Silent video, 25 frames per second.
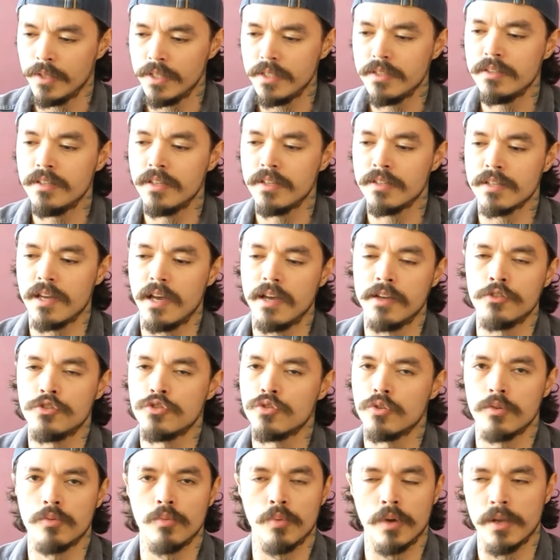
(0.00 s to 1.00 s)
These things I
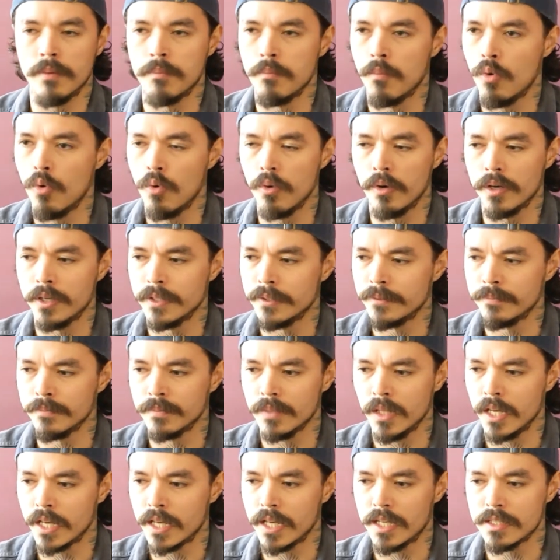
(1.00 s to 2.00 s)
enjoyed way more,
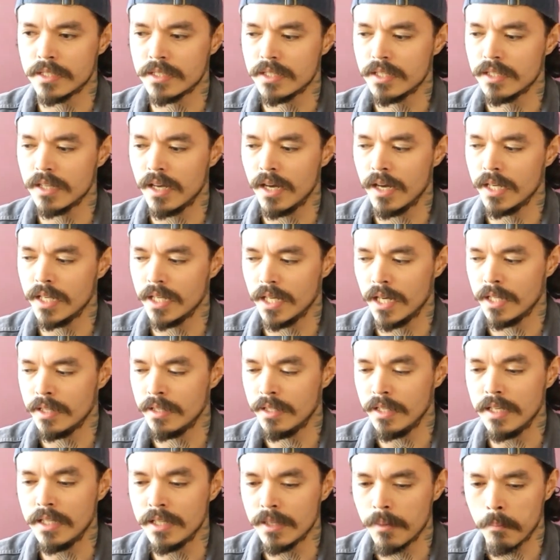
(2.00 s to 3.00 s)
and like I said, I
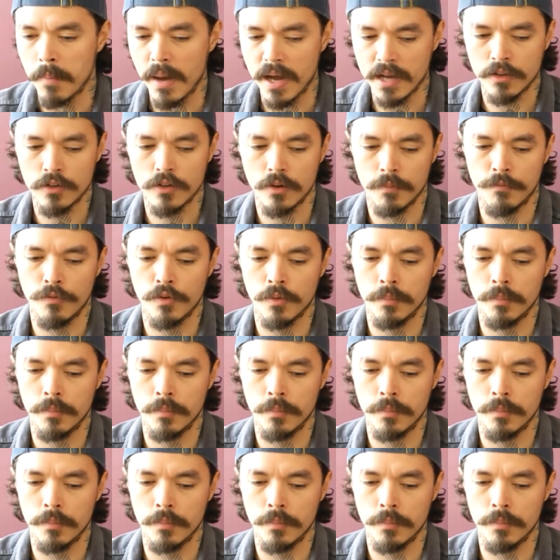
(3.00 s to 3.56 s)
need a backup.